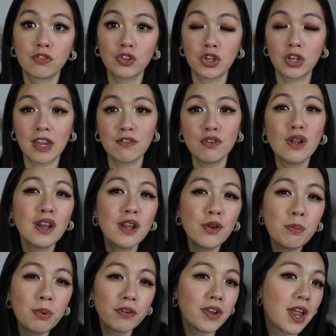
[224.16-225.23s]
to give you a little
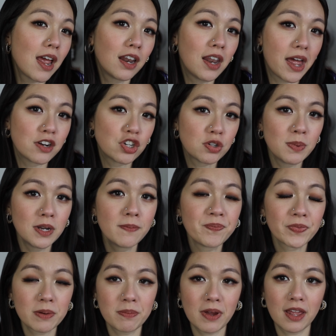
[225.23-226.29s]
bit of that enlargement,
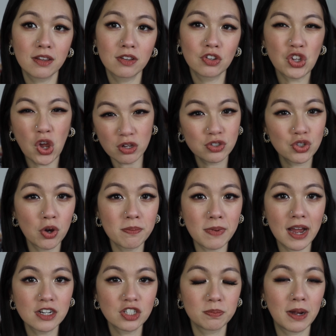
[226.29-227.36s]
but not so
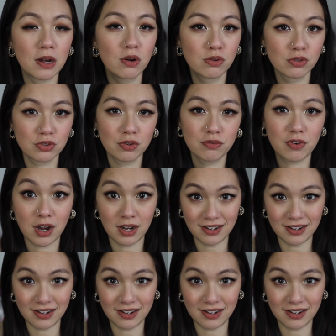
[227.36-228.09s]
much, but also very